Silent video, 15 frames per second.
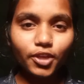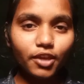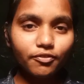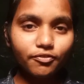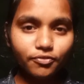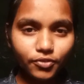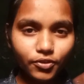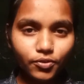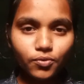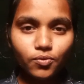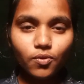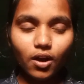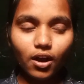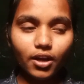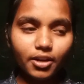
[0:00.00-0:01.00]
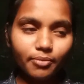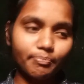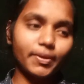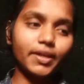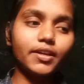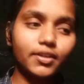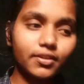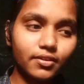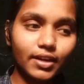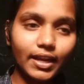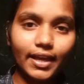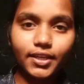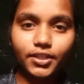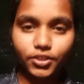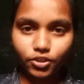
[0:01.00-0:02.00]
if you are a beginner,
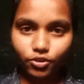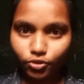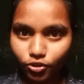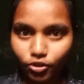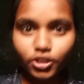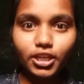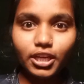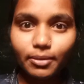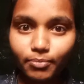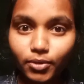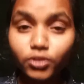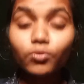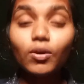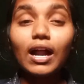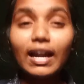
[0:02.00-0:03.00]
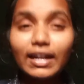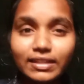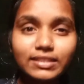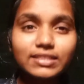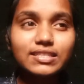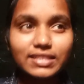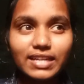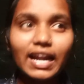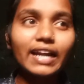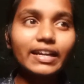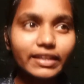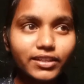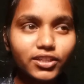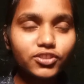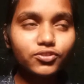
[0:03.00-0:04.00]
like you're not able to
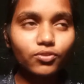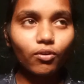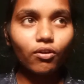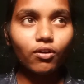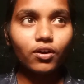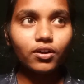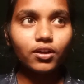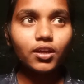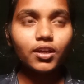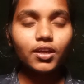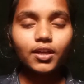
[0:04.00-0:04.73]
understand English, or